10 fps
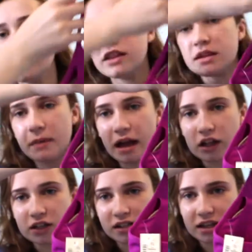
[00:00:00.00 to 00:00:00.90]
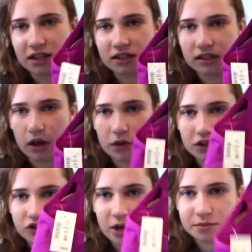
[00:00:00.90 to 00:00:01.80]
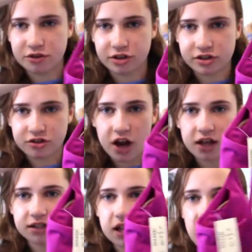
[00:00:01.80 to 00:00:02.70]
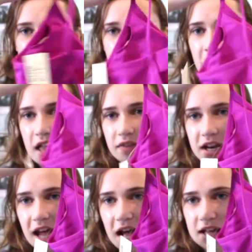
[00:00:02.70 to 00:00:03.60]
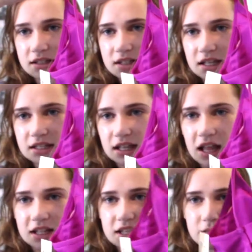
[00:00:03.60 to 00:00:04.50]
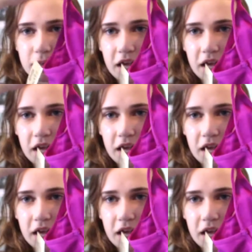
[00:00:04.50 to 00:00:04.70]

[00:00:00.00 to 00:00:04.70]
And then the back looks like this. So the straps crisscross. and then it has these elastic